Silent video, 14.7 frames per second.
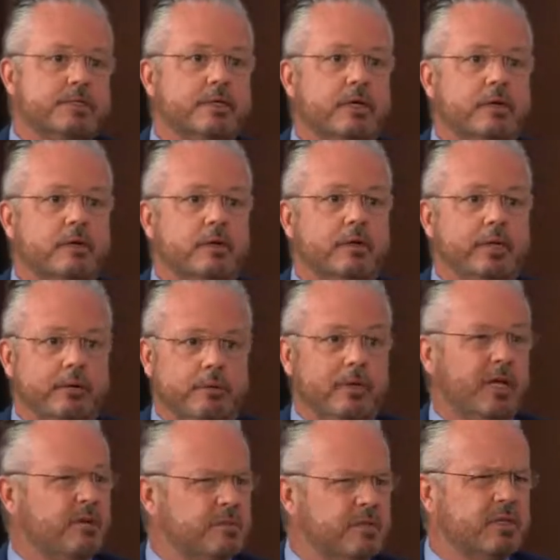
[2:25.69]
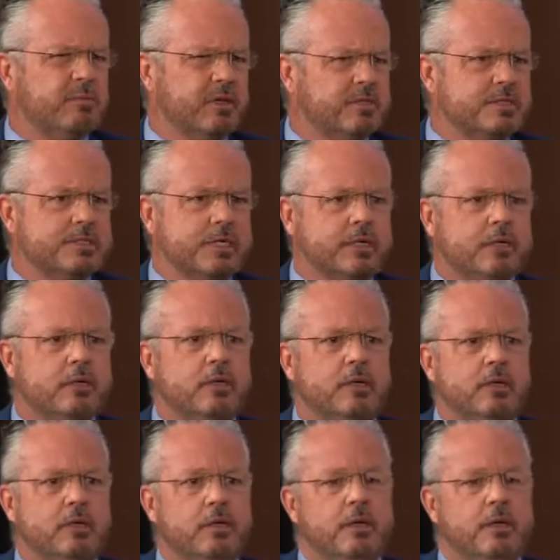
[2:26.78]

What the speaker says: et cetera, that really helps you on the budget side.